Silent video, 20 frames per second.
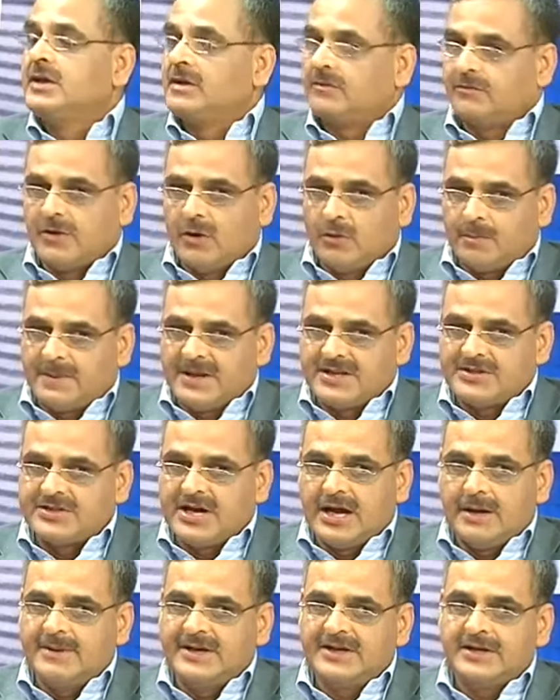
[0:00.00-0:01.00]
Now
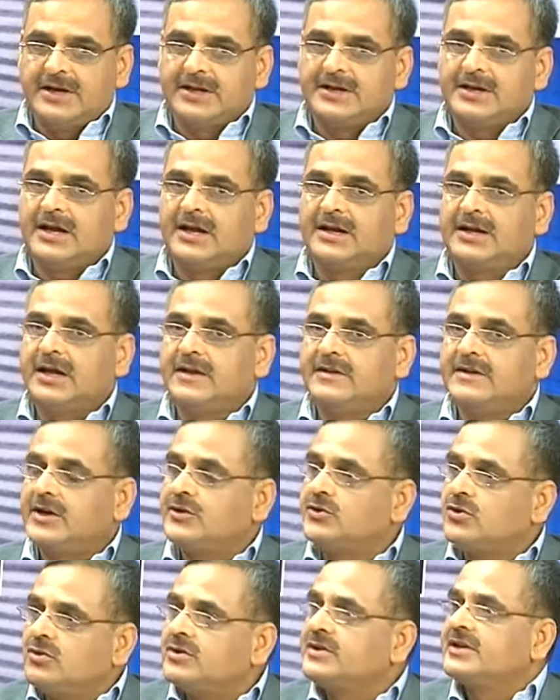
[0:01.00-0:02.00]
Punjab and Haryana, they
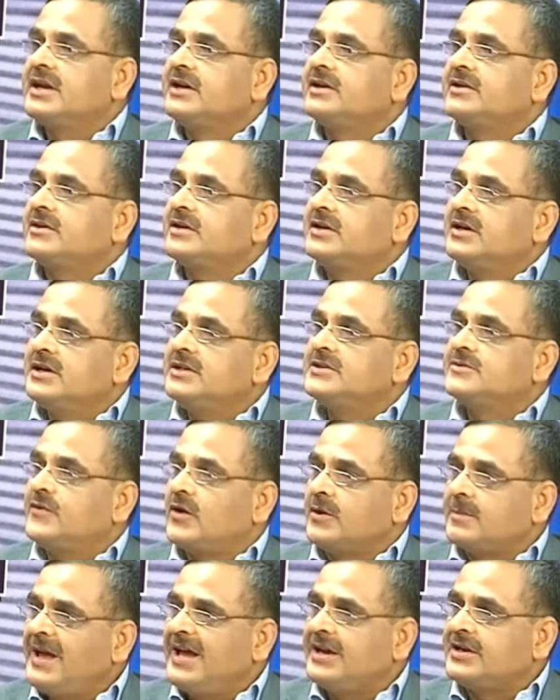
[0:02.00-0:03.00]
don't get girls
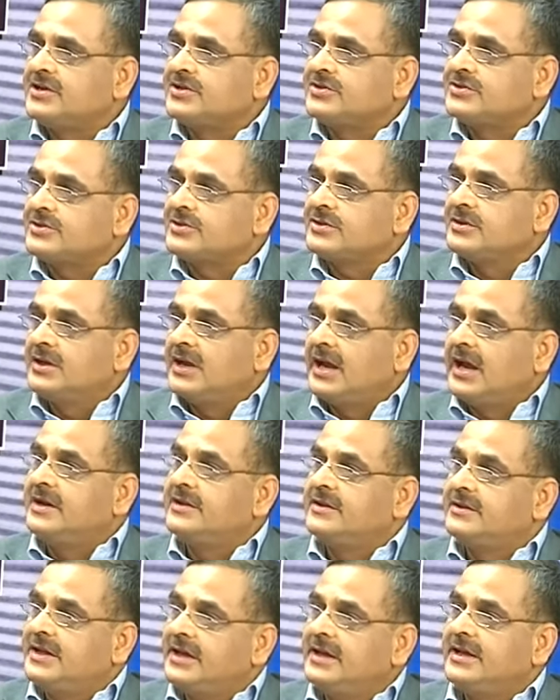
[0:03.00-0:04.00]
for marriage,
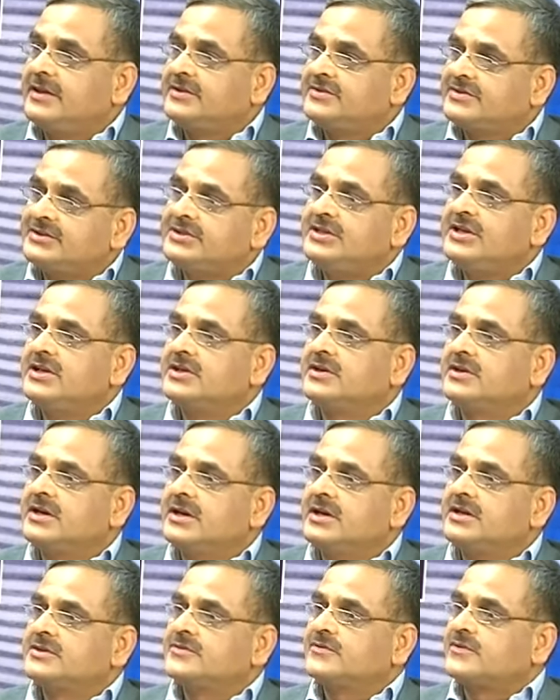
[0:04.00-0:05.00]
and they seek
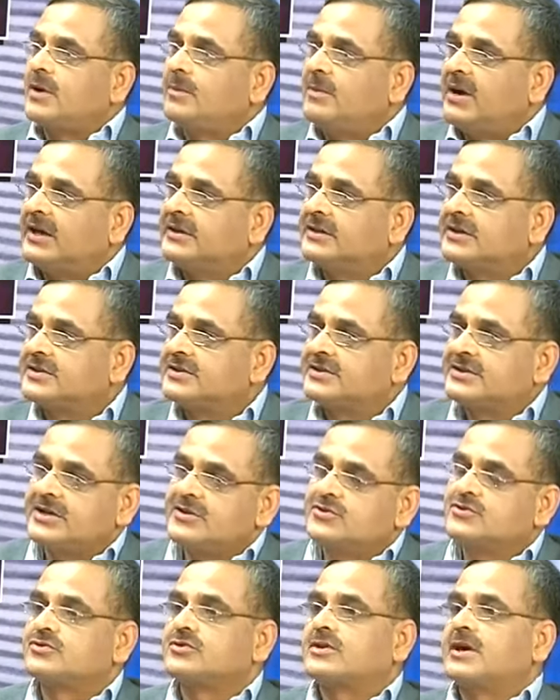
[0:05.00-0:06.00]
girls from other states
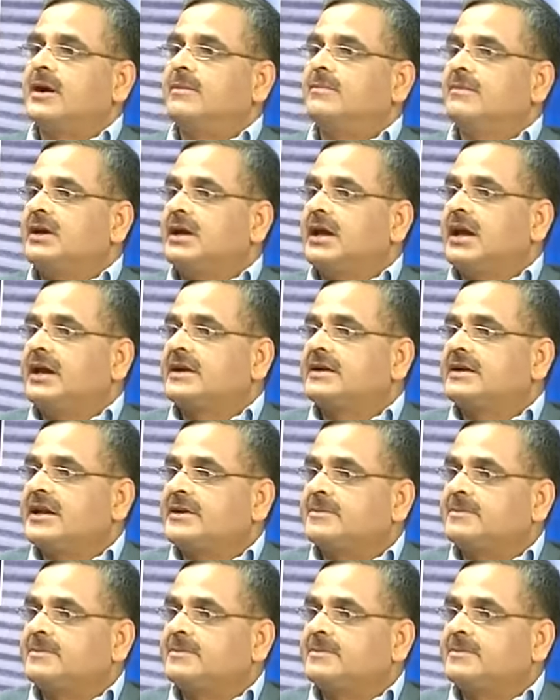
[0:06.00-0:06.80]
to come and get